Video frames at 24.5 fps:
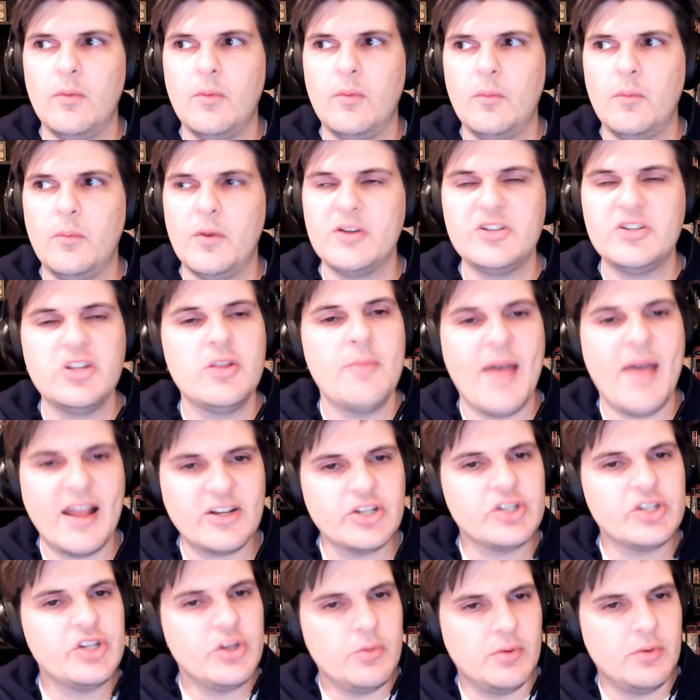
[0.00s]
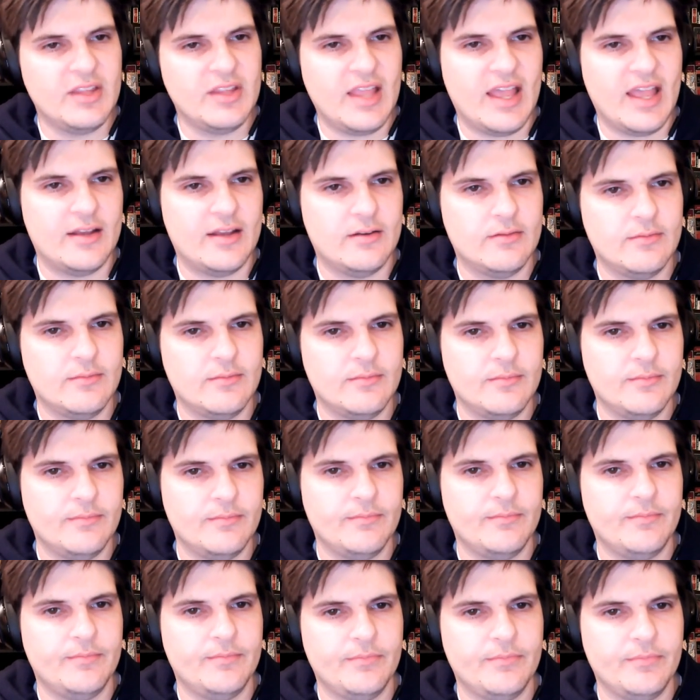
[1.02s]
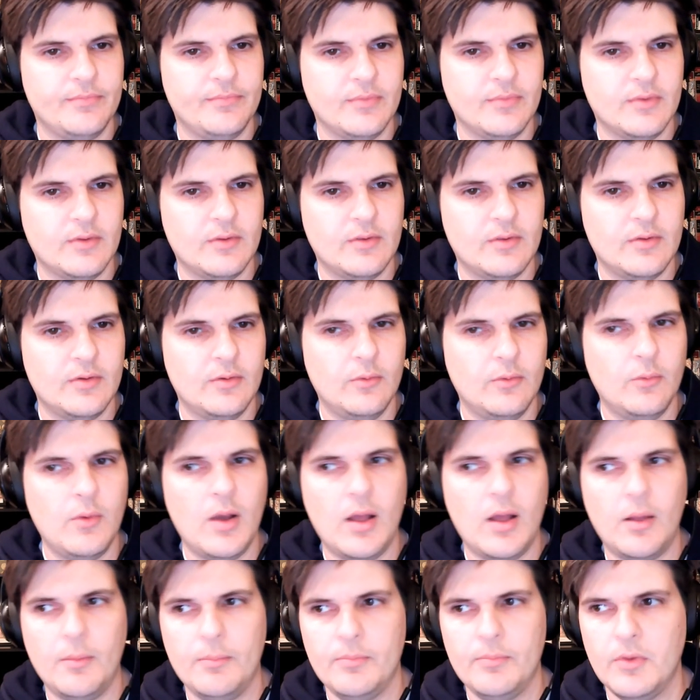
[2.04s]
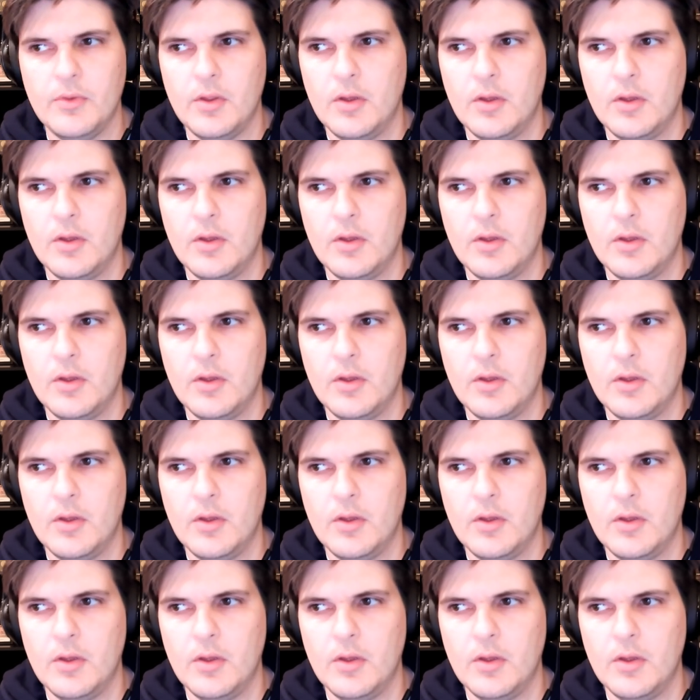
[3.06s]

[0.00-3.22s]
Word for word: what do the Magic do with that? Well,